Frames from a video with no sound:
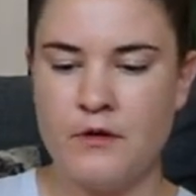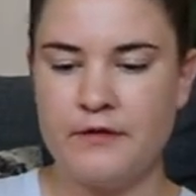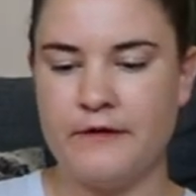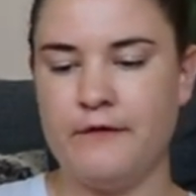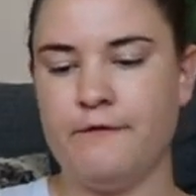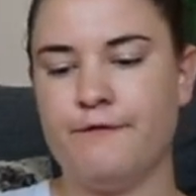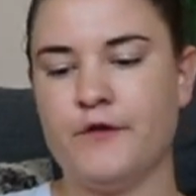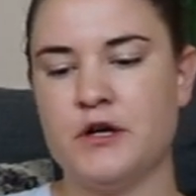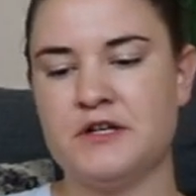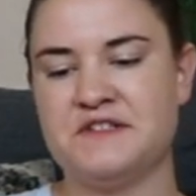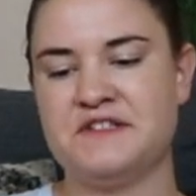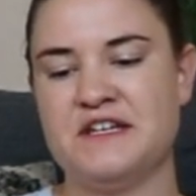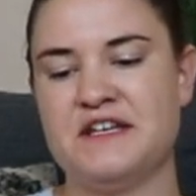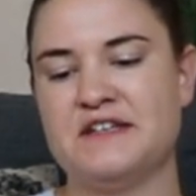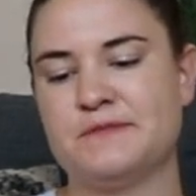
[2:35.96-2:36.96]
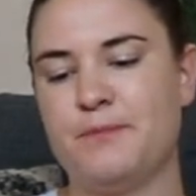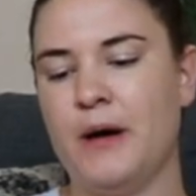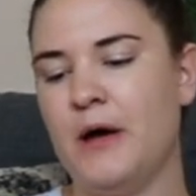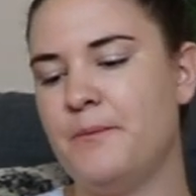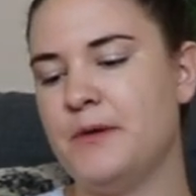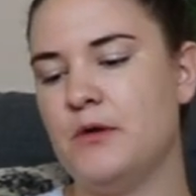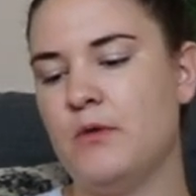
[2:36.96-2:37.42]
The first is
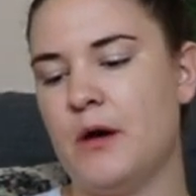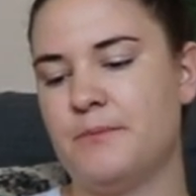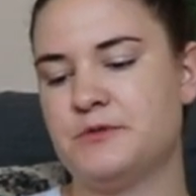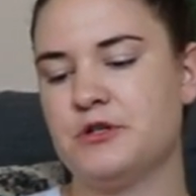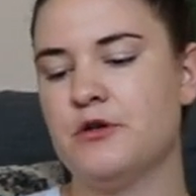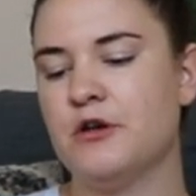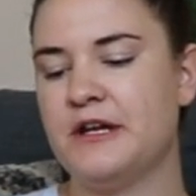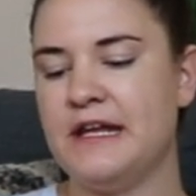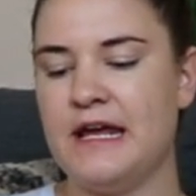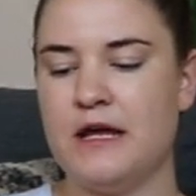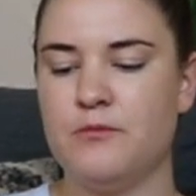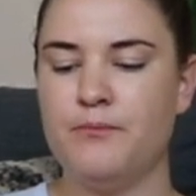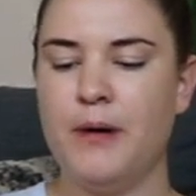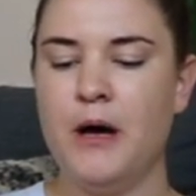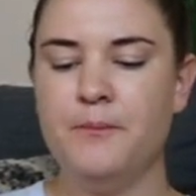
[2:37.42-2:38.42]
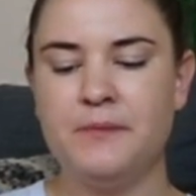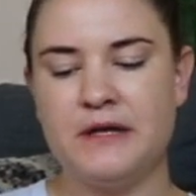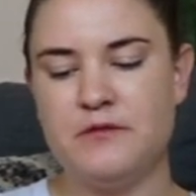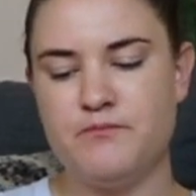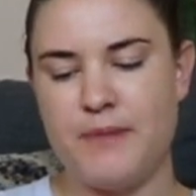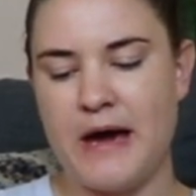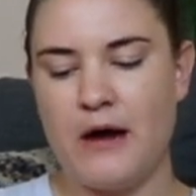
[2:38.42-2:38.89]
Pup You Up Turkey and
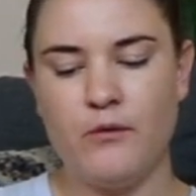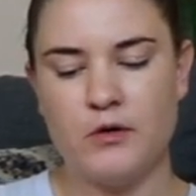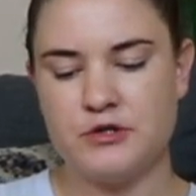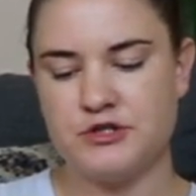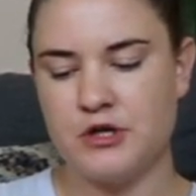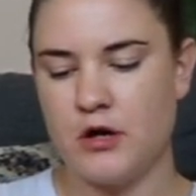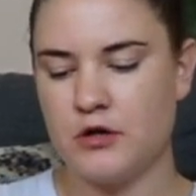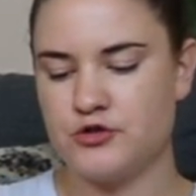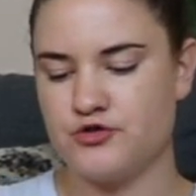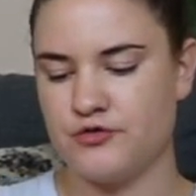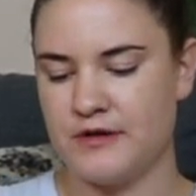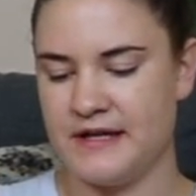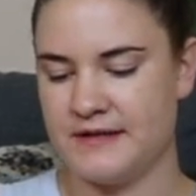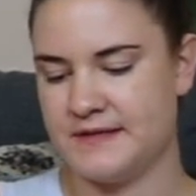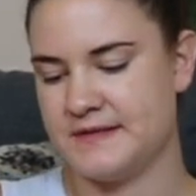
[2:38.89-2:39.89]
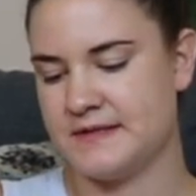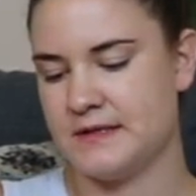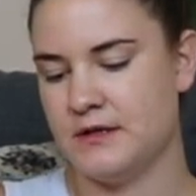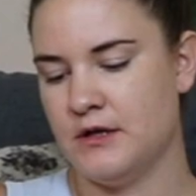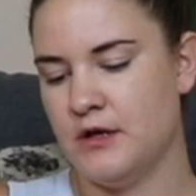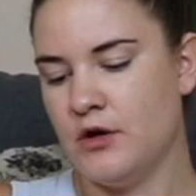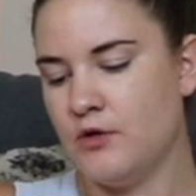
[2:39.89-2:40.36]
Pumpkin Powered Dog Treats.
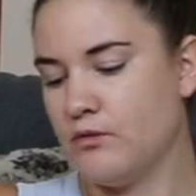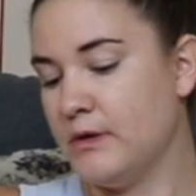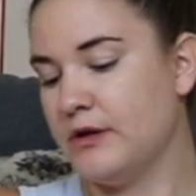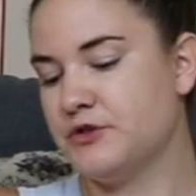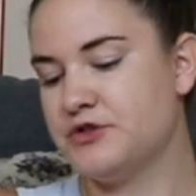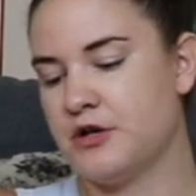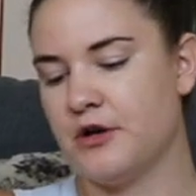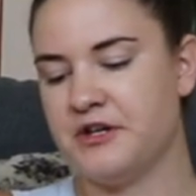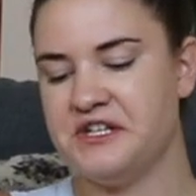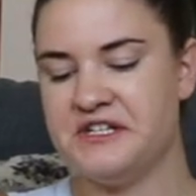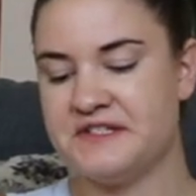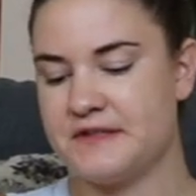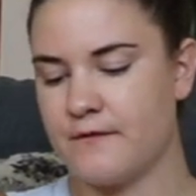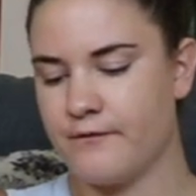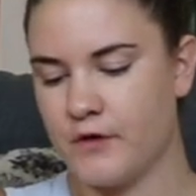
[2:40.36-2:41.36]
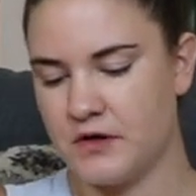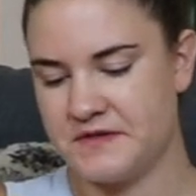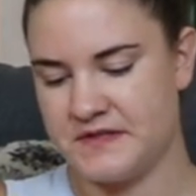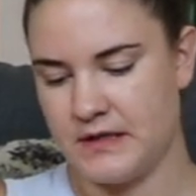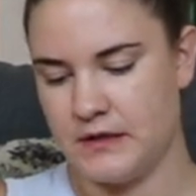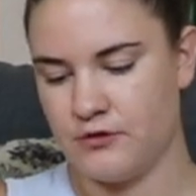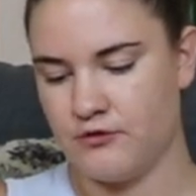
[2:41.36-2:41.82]
Real turkey is the
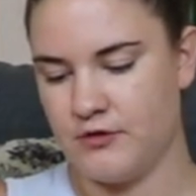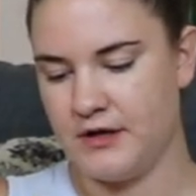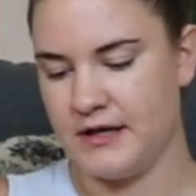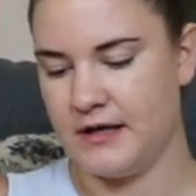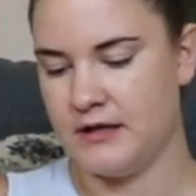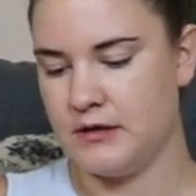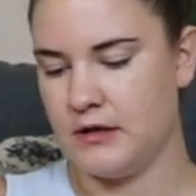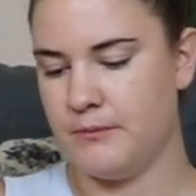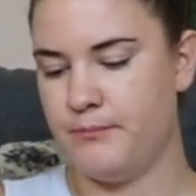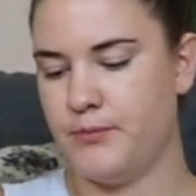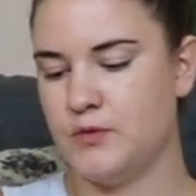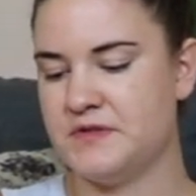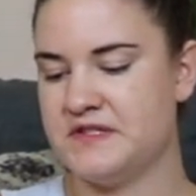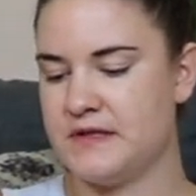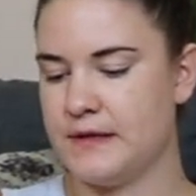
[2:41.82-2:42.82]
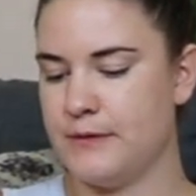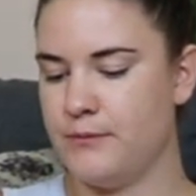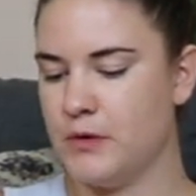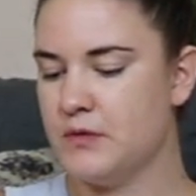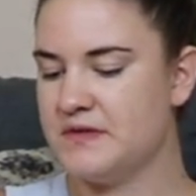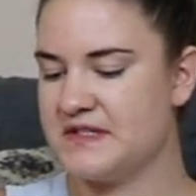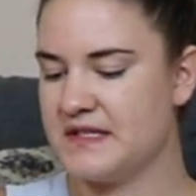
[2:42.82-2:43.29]
first ingredient. It boosts the
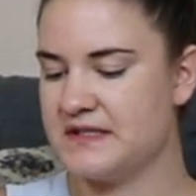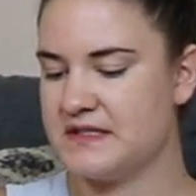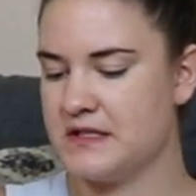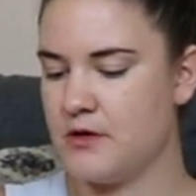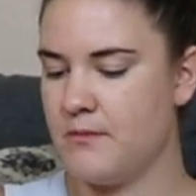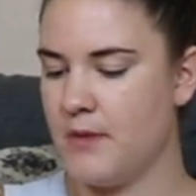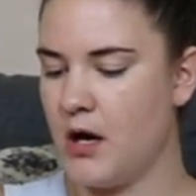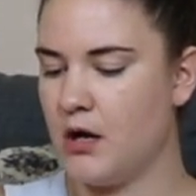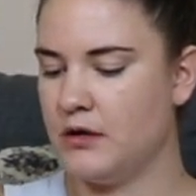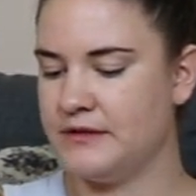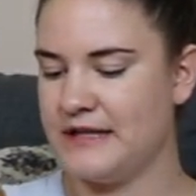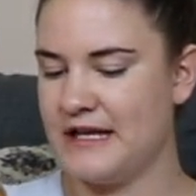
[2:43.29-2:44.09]
immune system, all